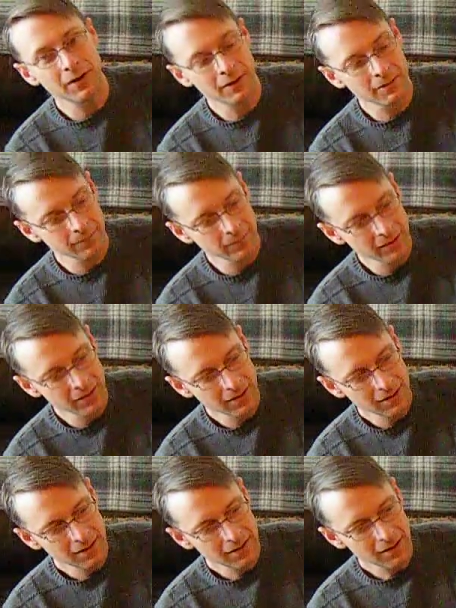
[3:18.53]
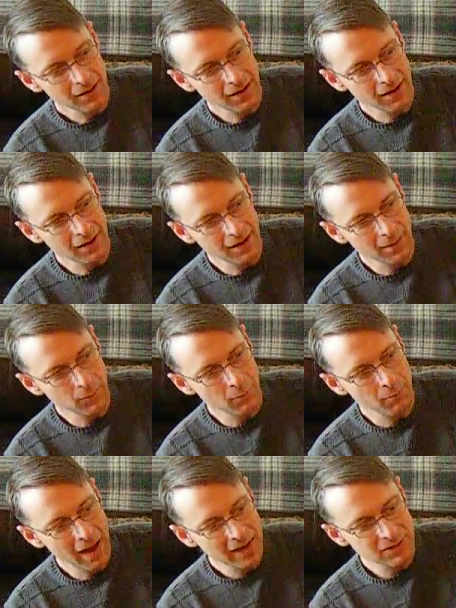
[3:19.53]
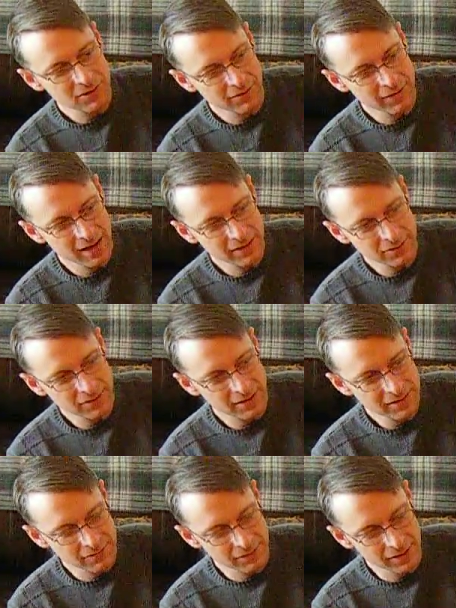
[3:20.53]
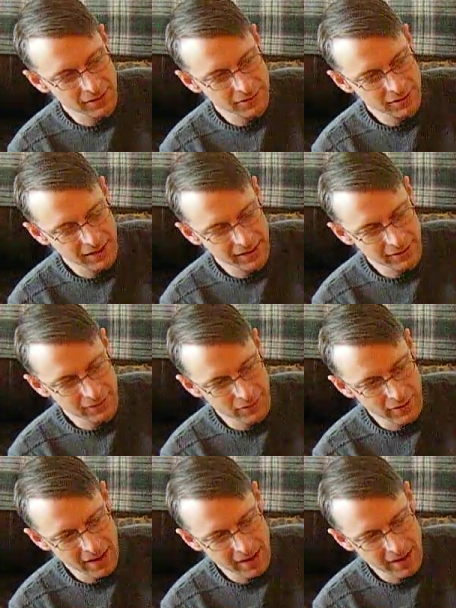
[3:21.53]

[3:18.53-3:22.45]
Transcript: here. I will back serve that. There's lots of videos on how to do